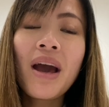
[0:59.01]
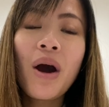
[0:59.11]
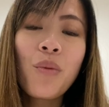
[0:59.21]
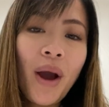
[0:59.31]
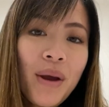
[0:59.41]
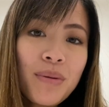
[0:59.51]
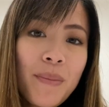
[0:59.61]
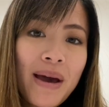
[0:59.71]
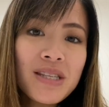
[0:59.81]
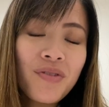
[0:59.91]
away with my
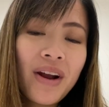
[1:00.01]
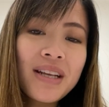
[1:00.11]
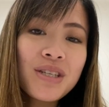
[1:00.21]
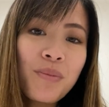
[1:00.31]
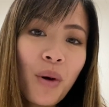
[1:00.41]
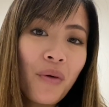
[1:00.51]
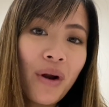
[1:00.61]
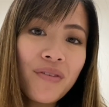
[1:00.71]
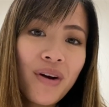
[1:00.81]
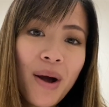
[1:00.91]
best friend
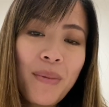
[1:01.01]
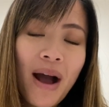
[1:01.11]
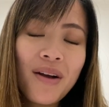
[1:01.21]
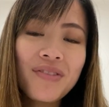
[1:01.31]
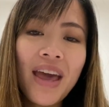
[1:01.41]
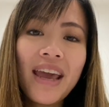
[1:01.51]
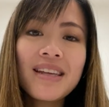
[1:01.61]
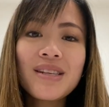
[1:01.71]
tomorrow for her birthday.